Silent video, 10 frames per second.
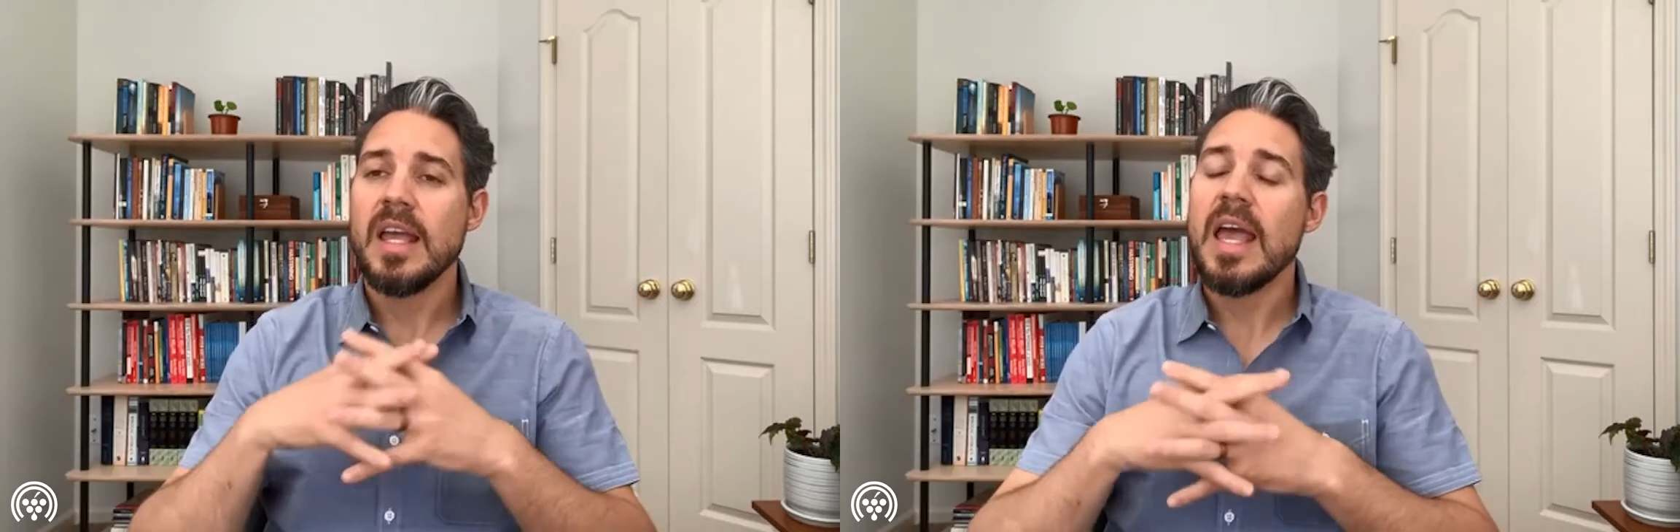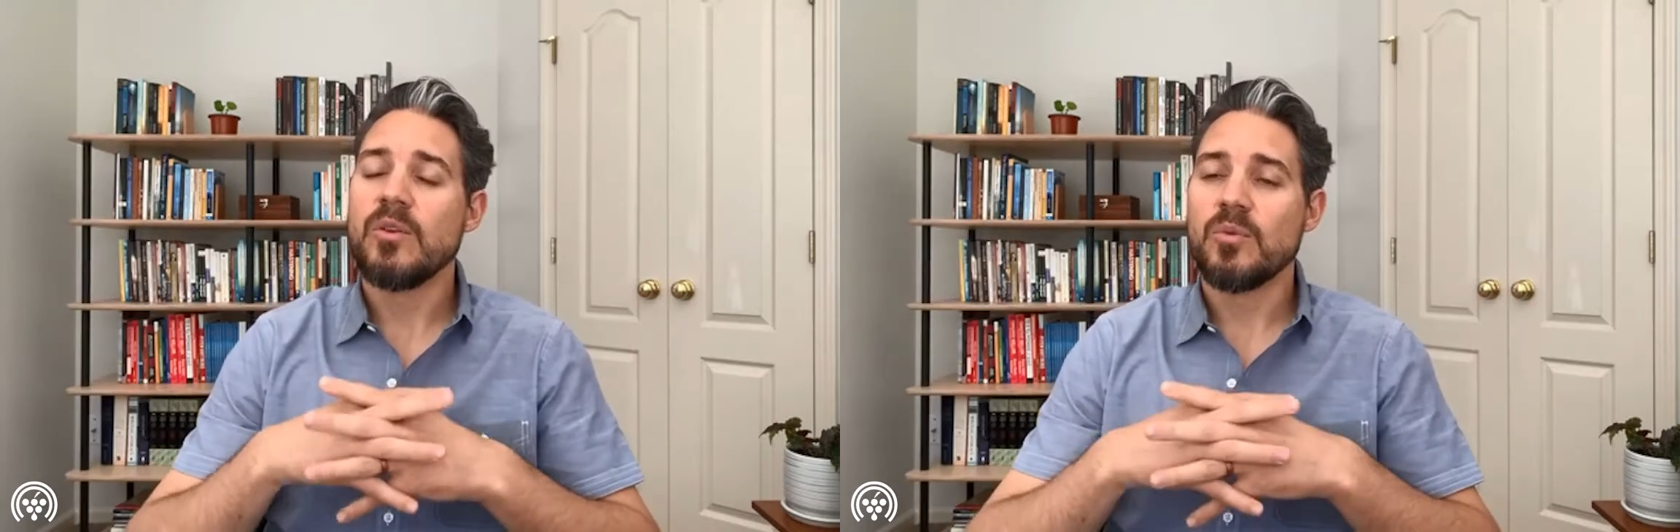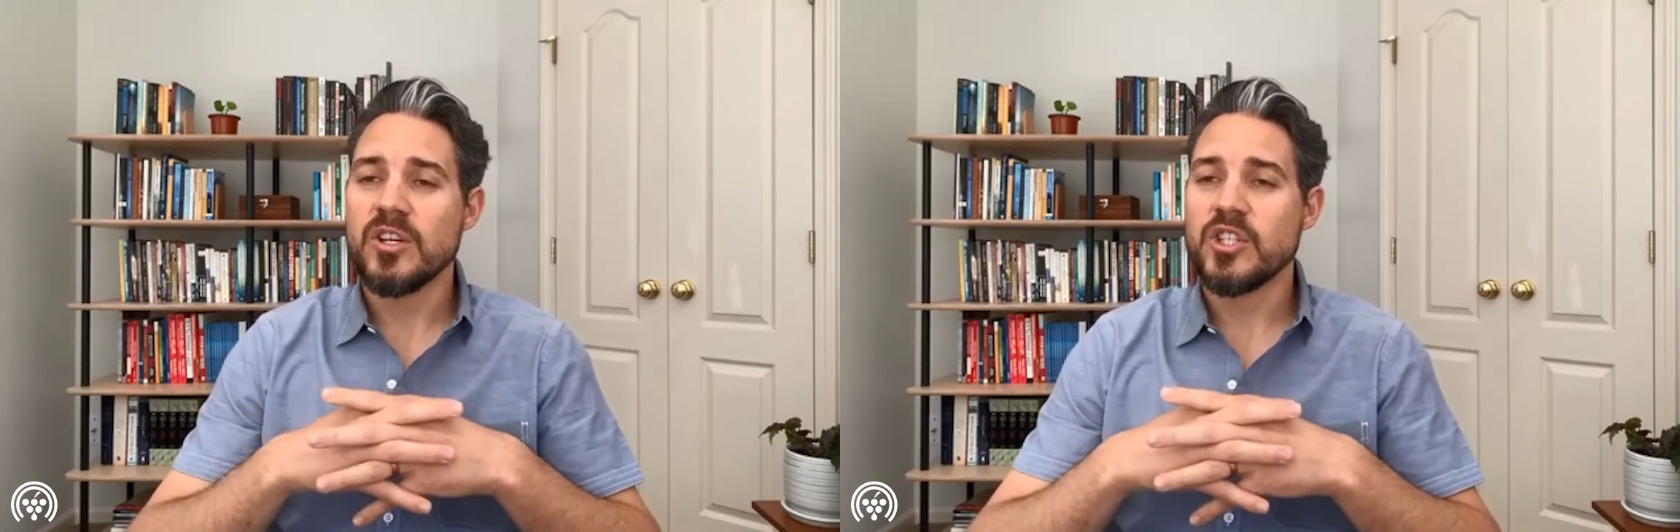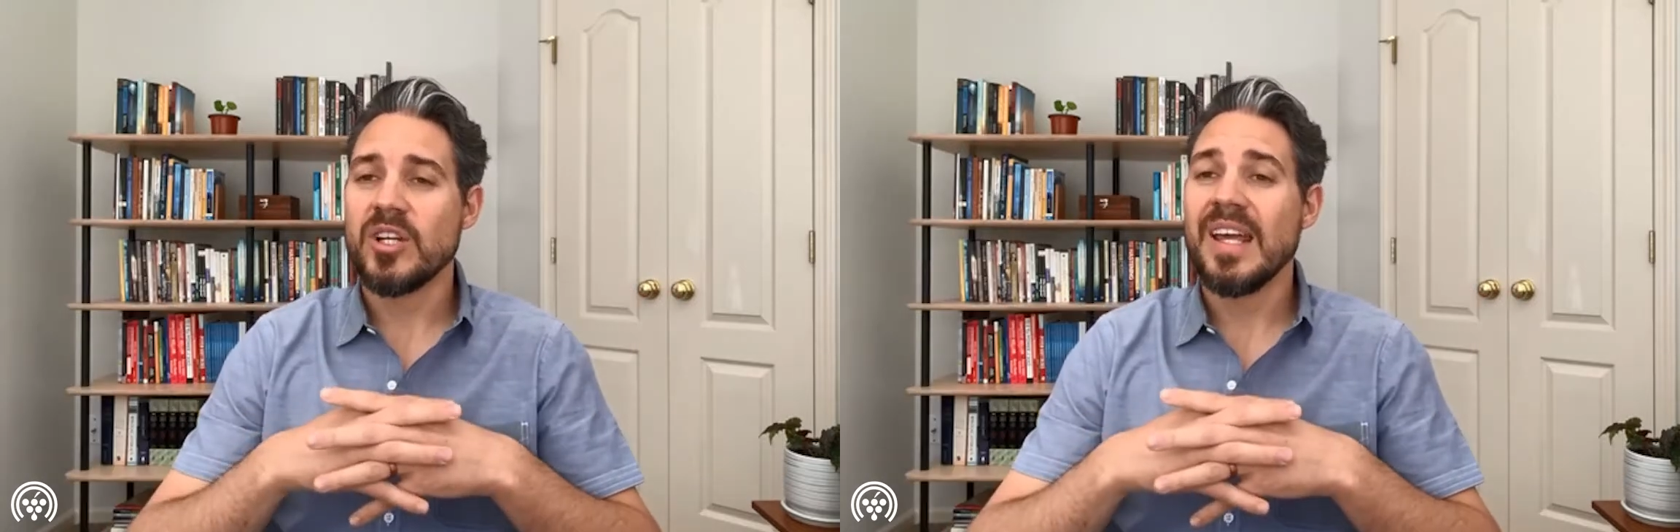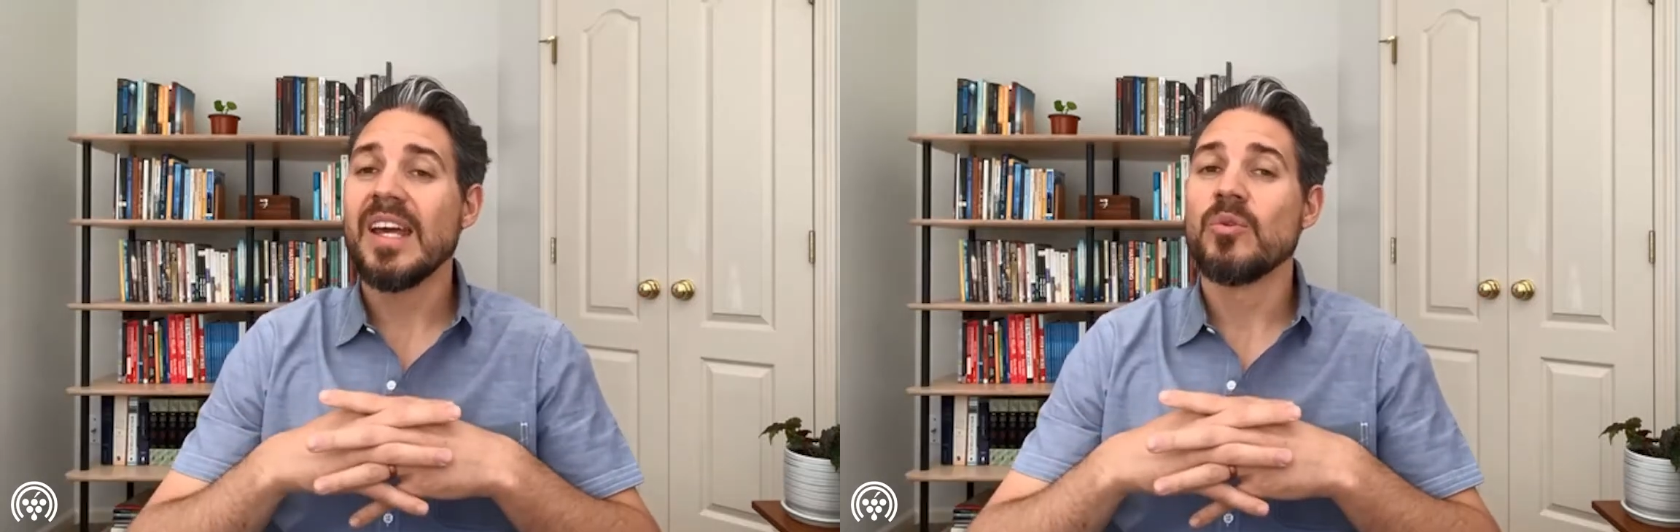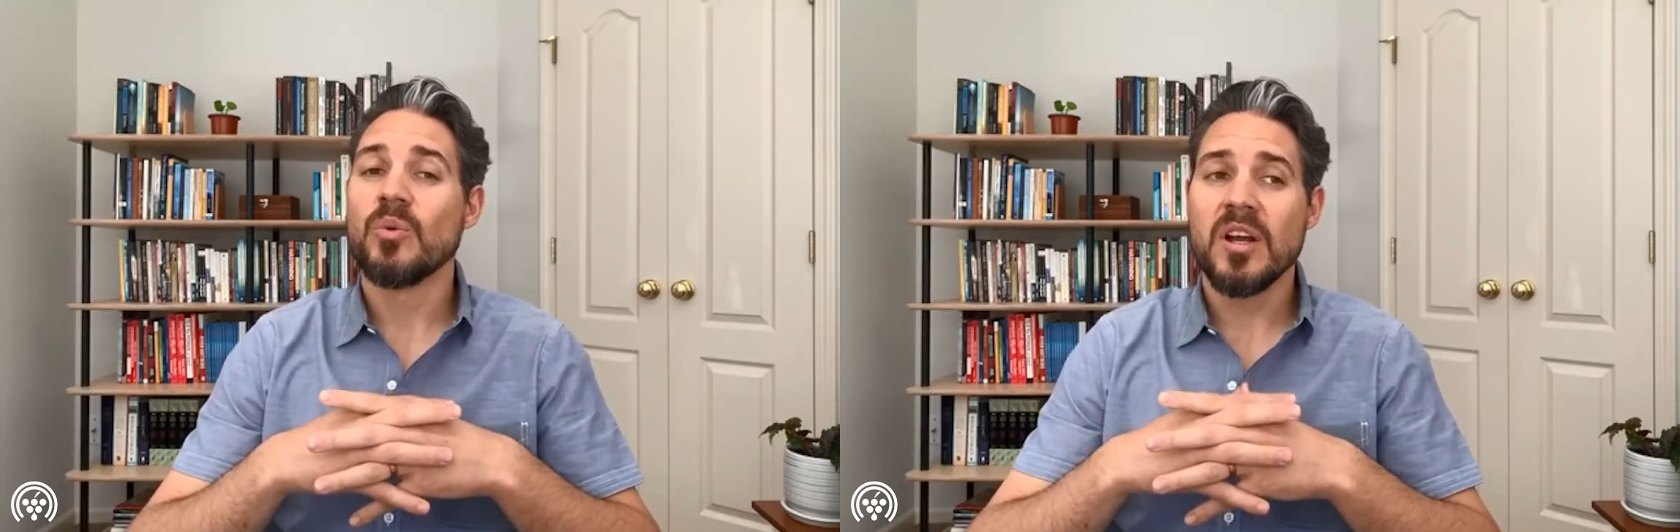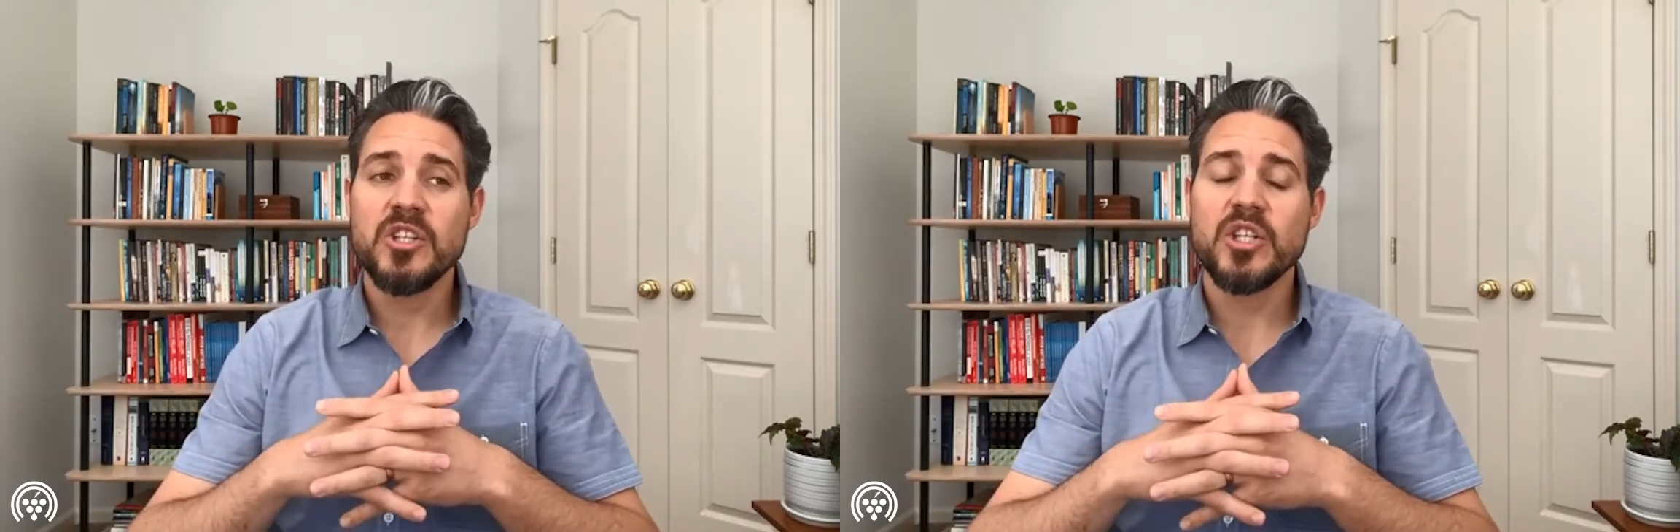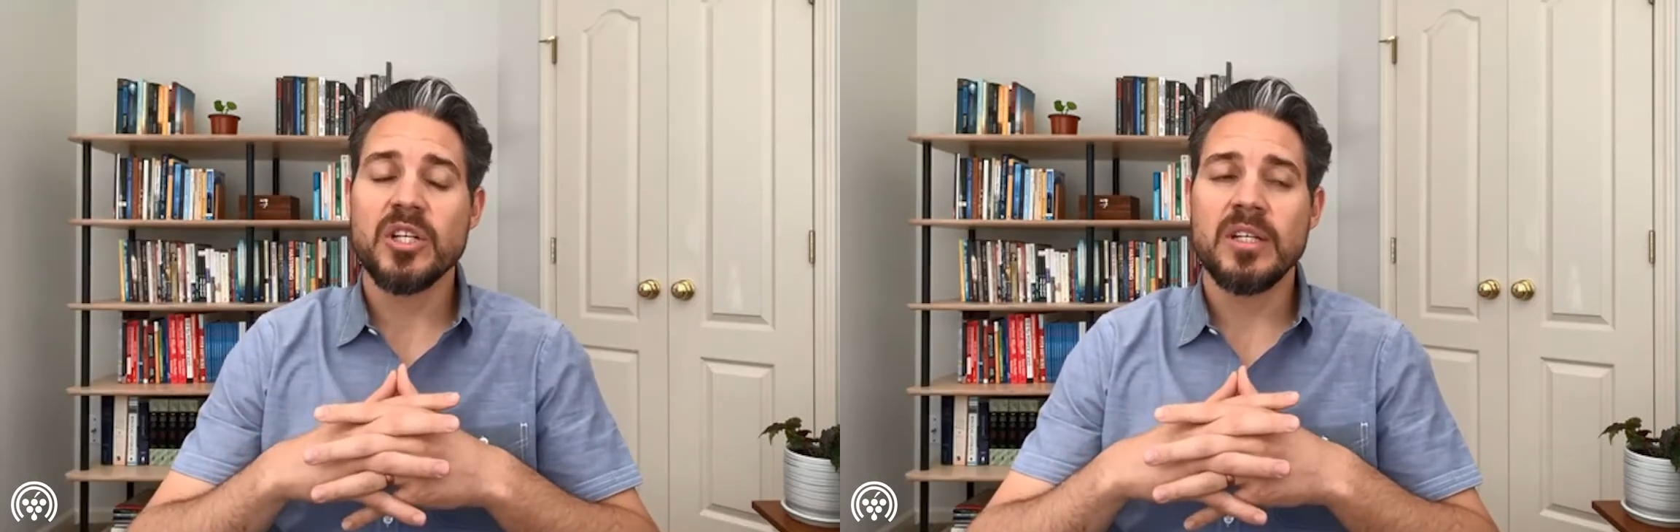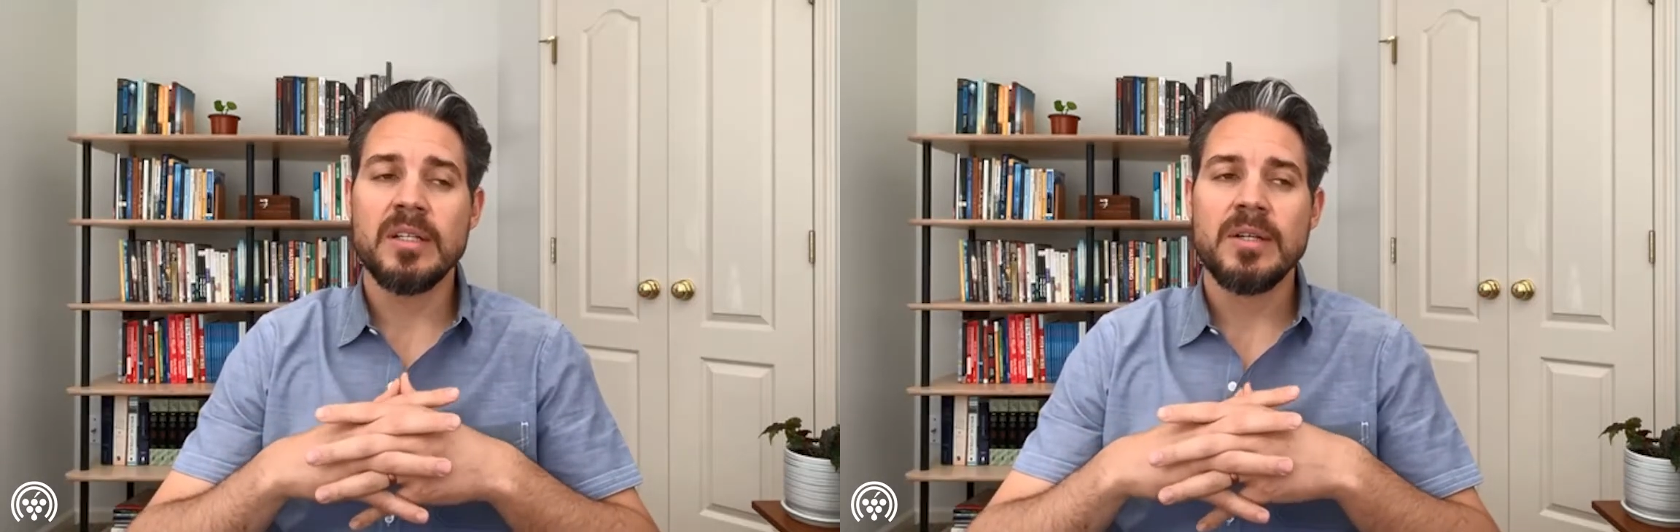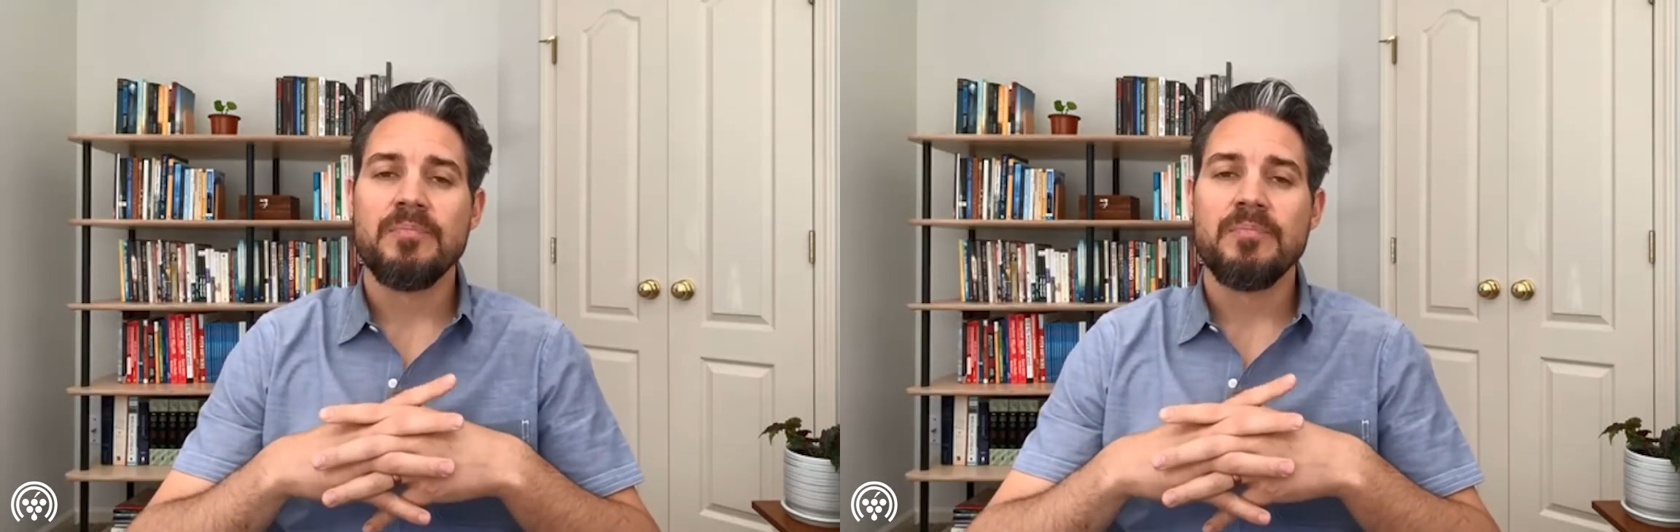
and Russia